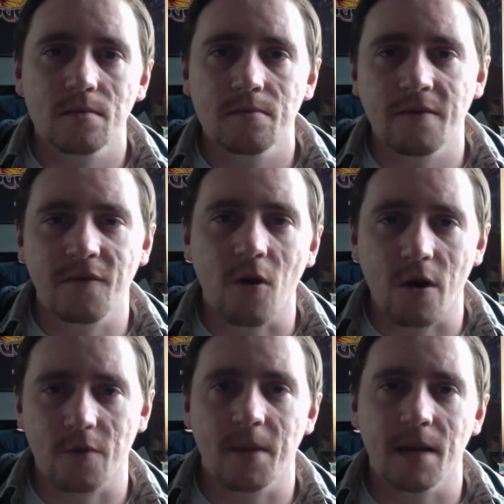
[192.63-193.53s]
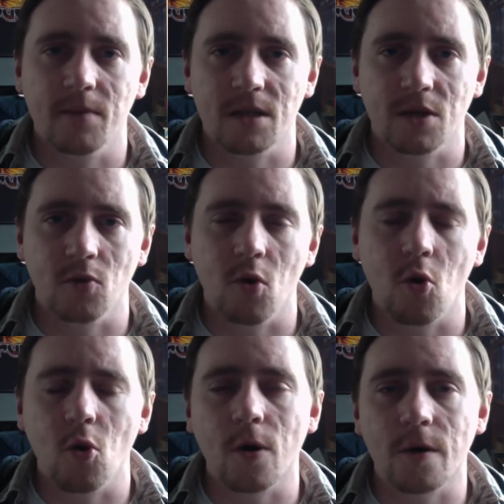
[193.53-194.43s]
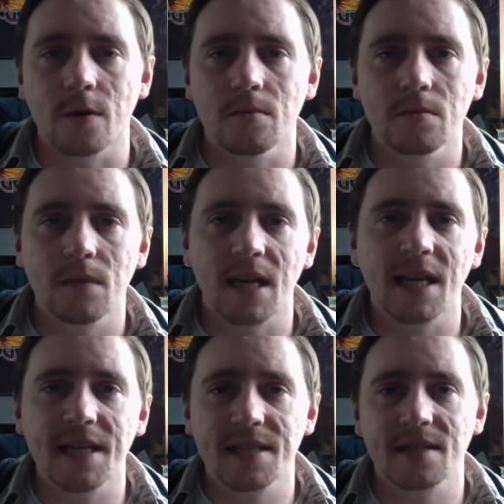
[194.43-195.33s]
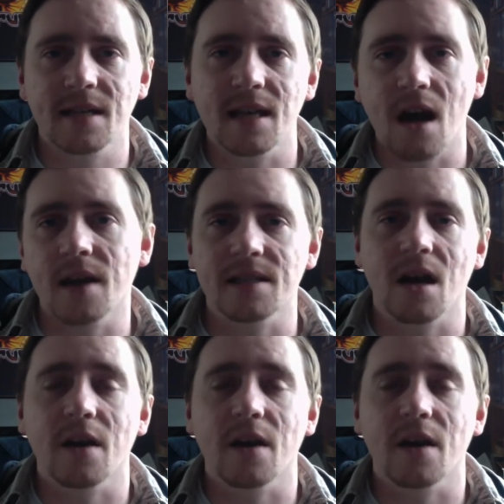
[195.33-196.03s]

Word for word: before other people do, or at least in hindsight,